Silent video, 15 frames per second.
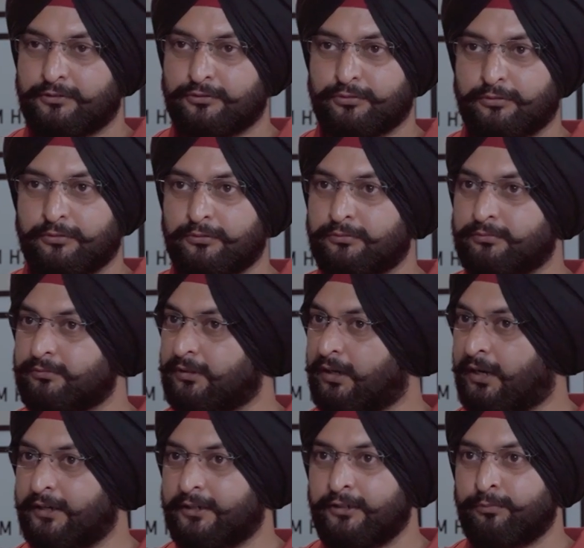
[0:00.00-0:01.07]
So
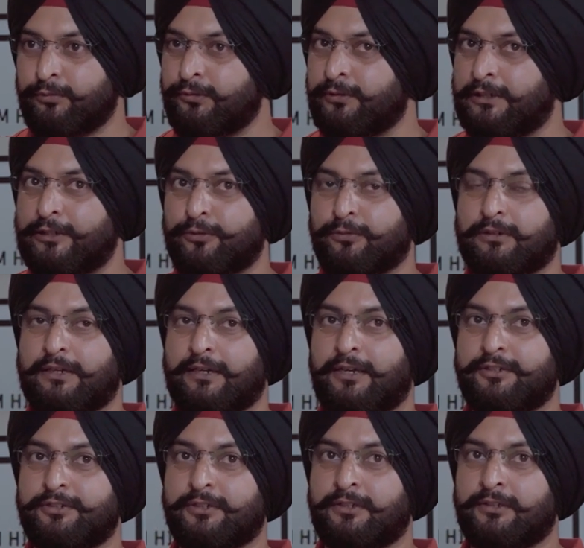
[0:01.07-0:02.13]
RWA
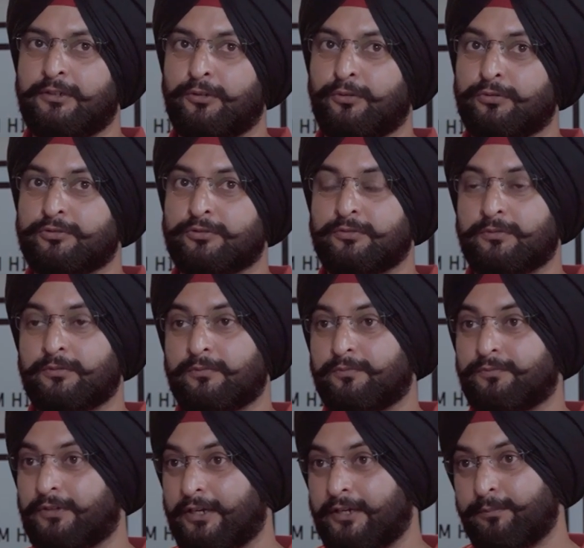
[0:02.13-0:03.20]
tokenization looks
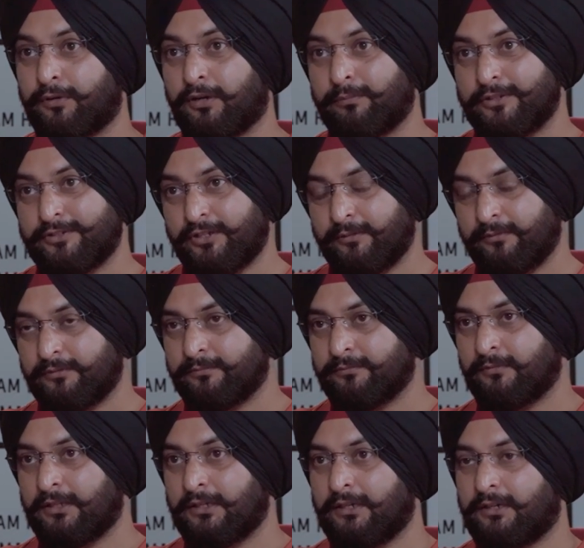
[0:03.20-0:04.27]
very promising,
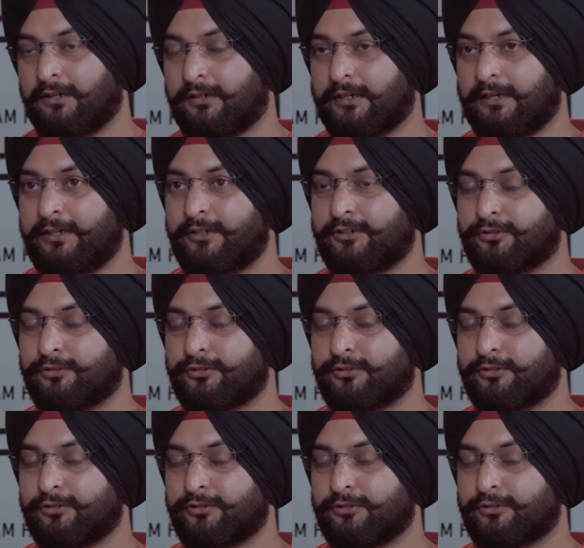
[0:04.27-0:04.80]
right?